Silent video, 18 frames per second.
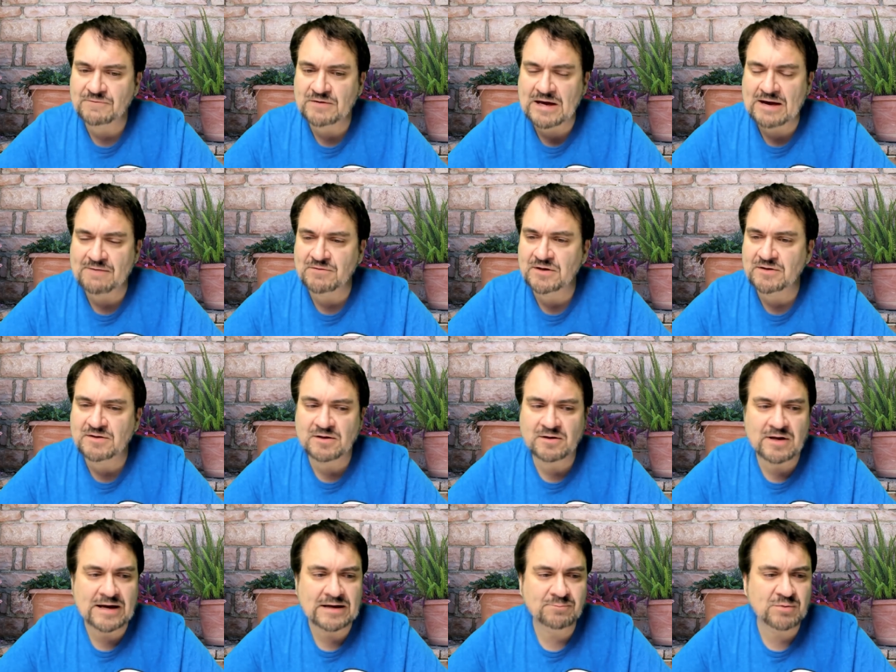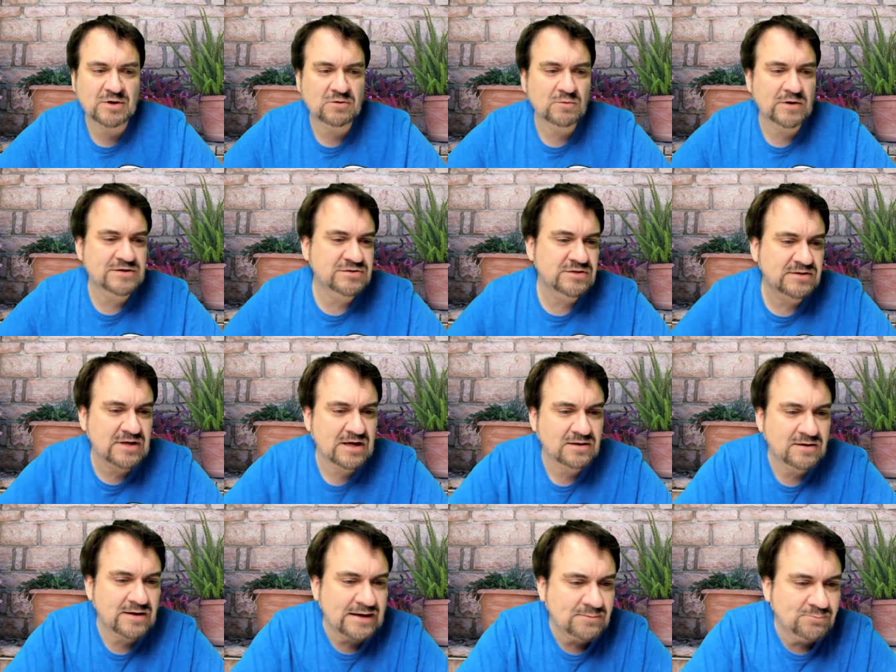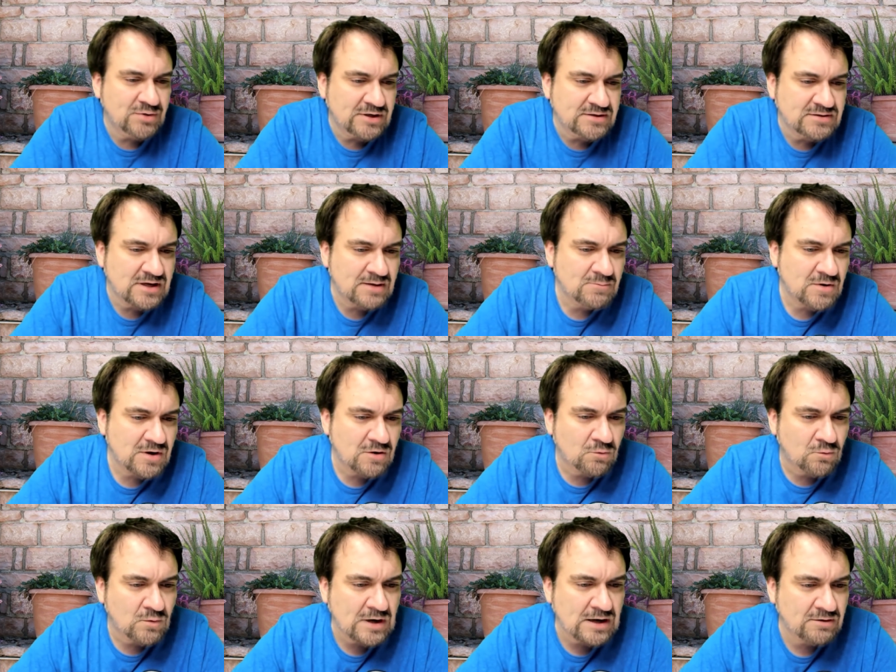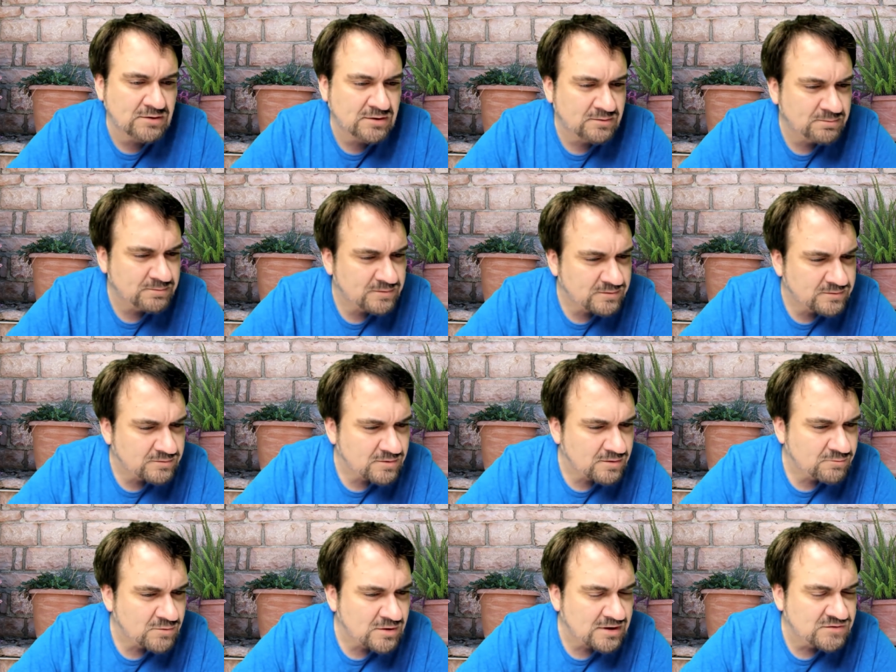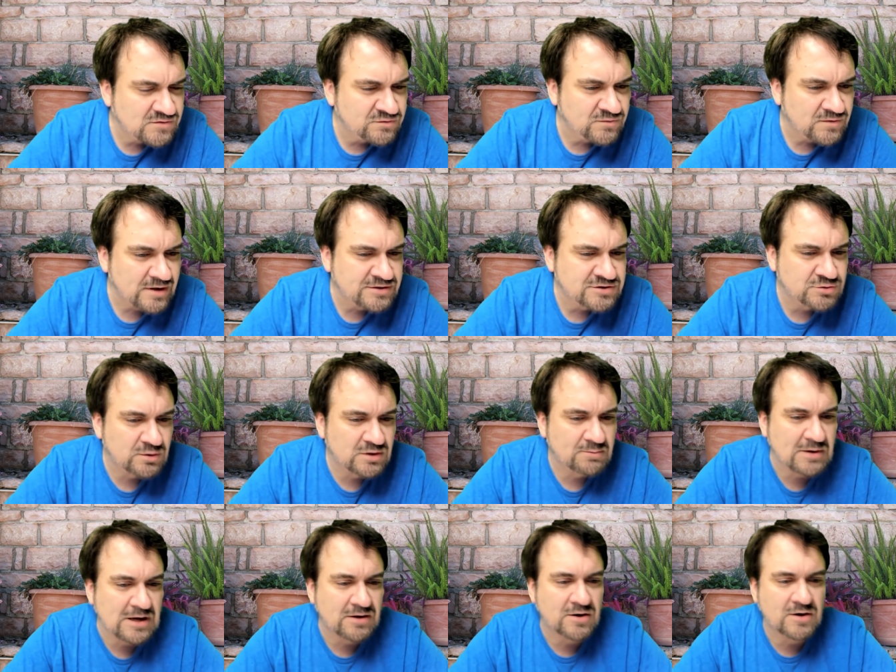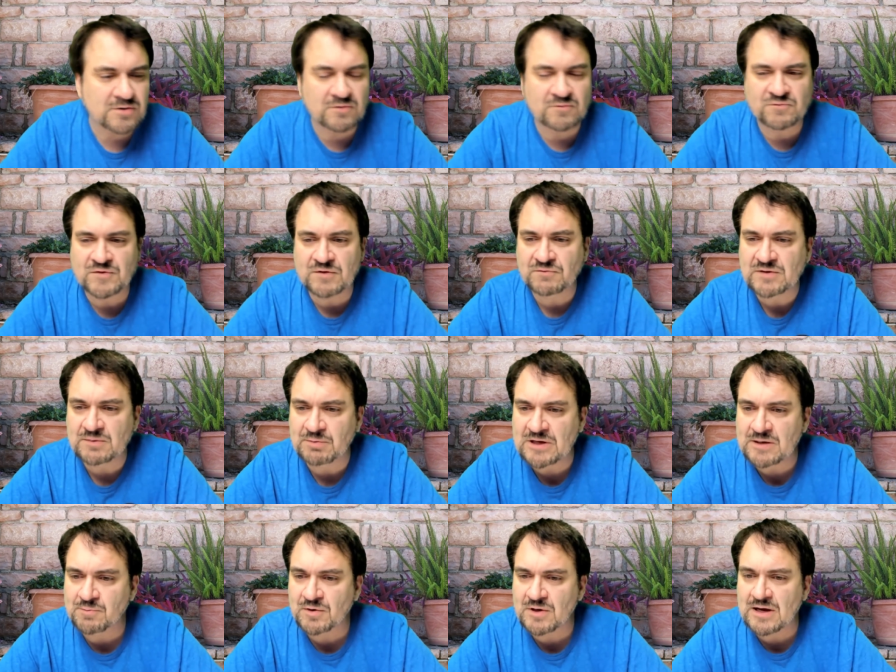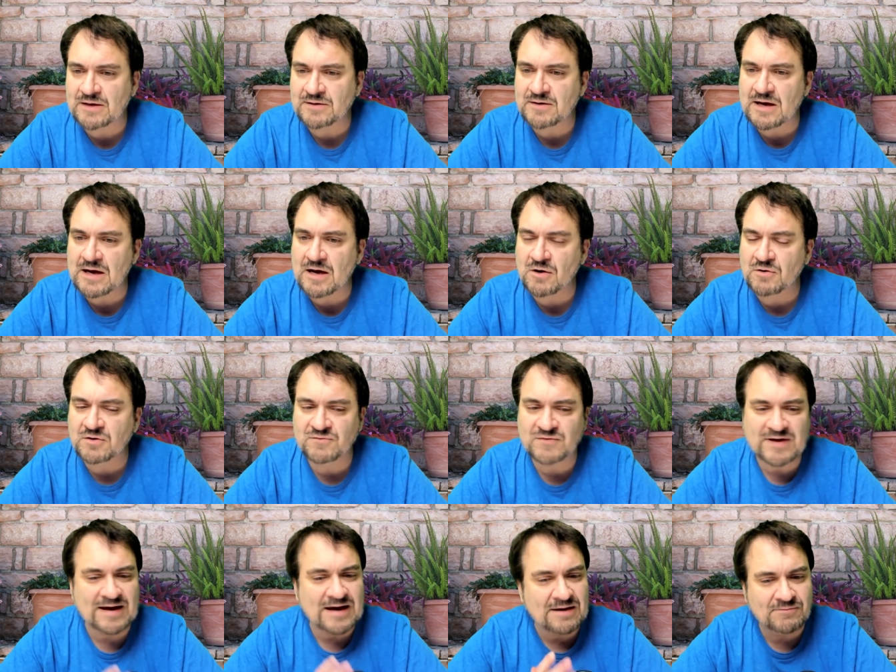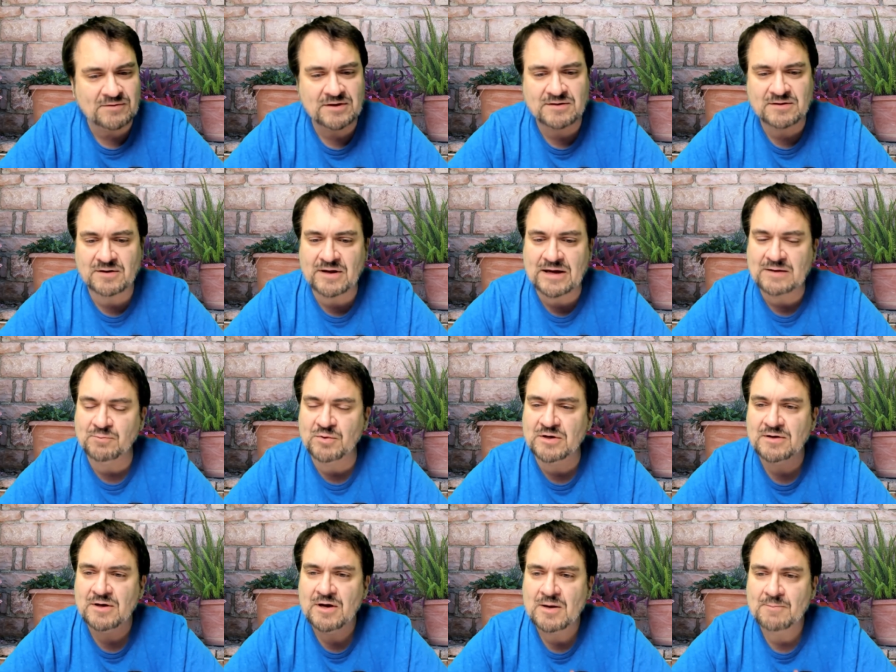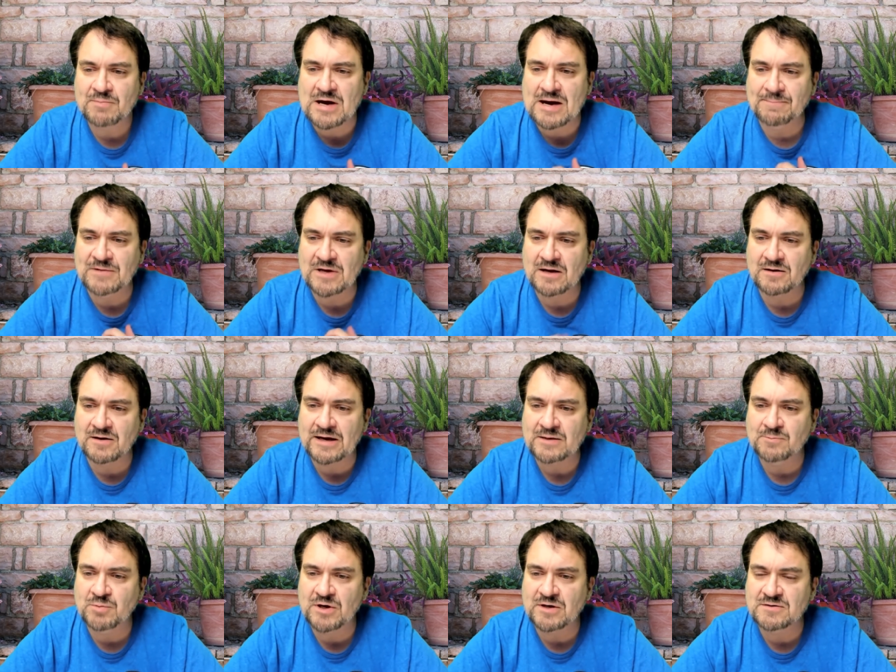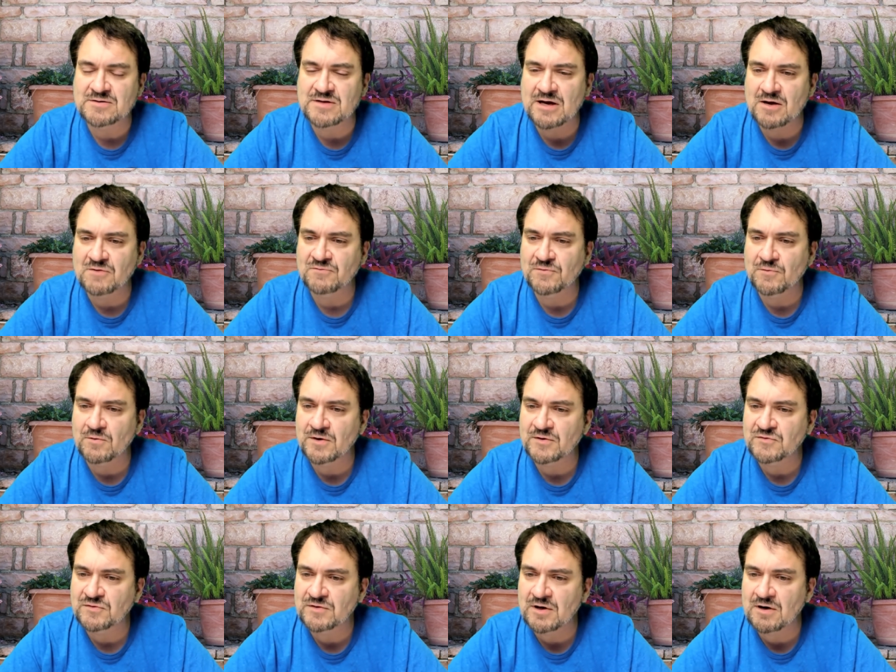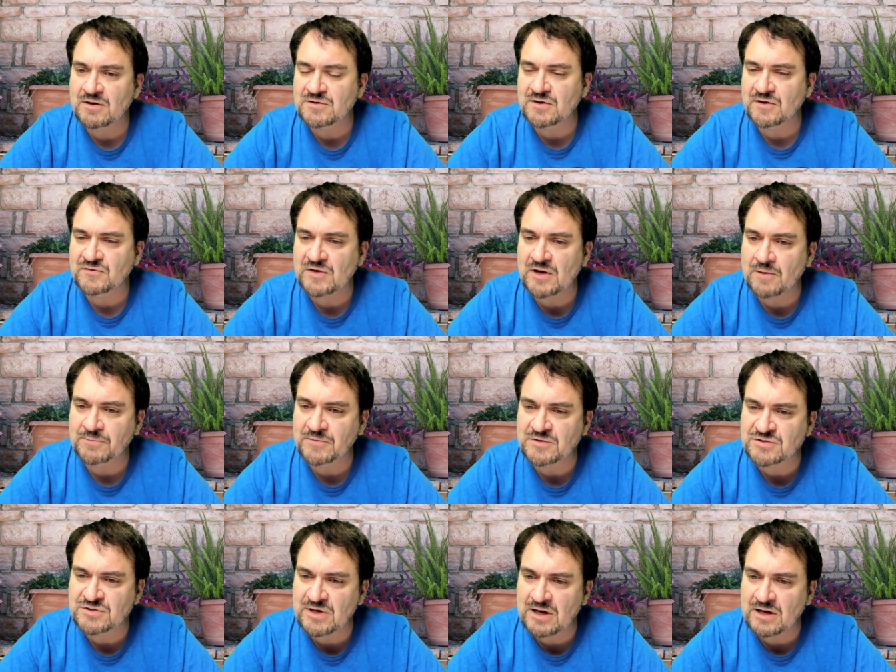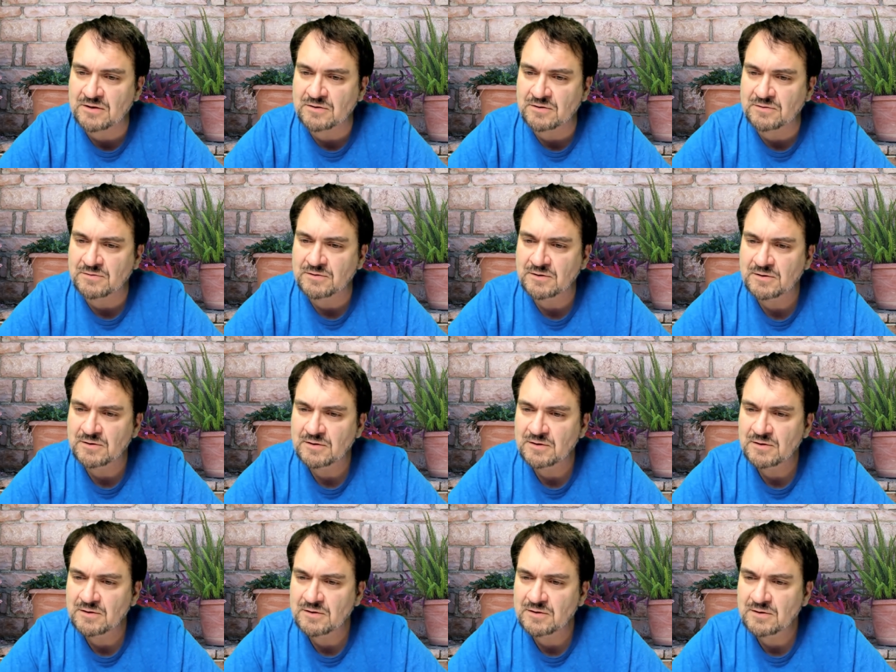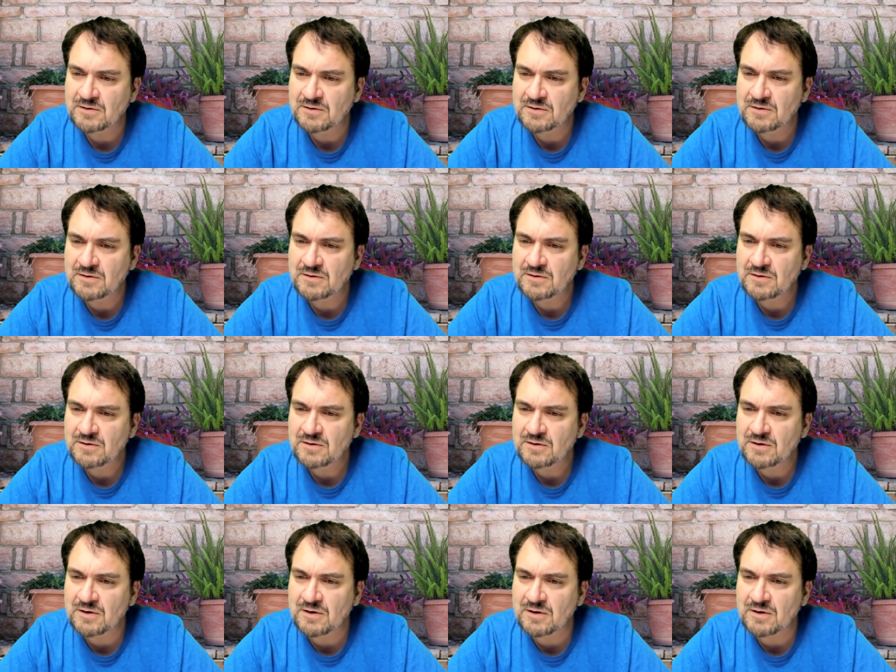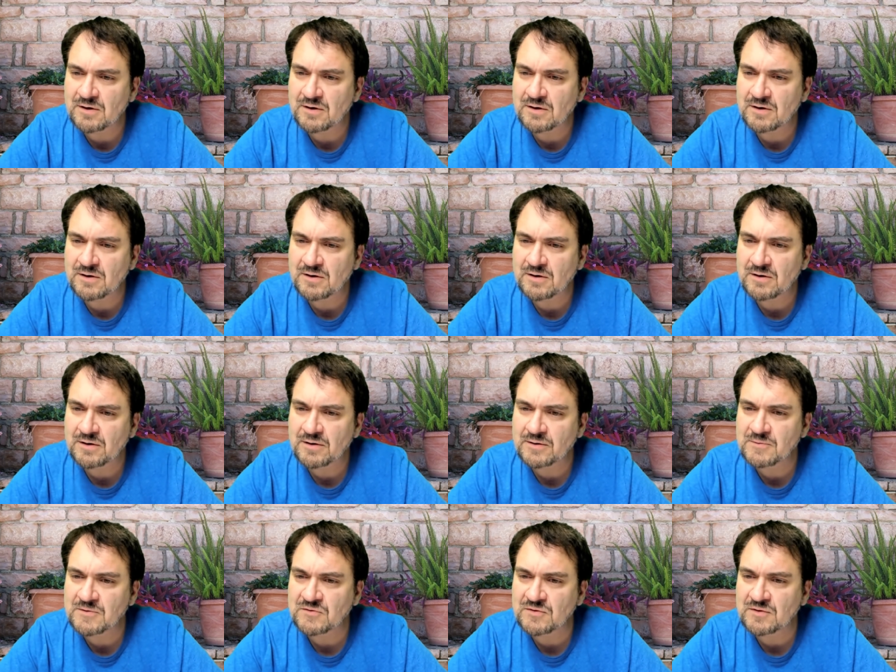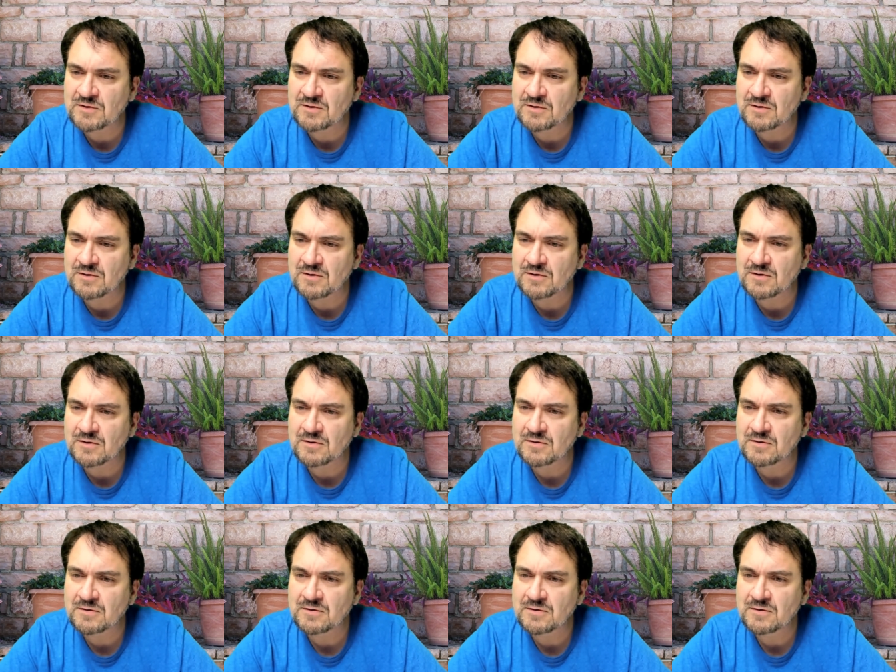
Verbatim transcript: if you haven't hit that like button, why don't you hit that like button? I'm around a well, it's fluctuating. About 150 people on now, and if you haven't hit the like button, pop that like button down for us there. It does help the channel. Uh, let me see here.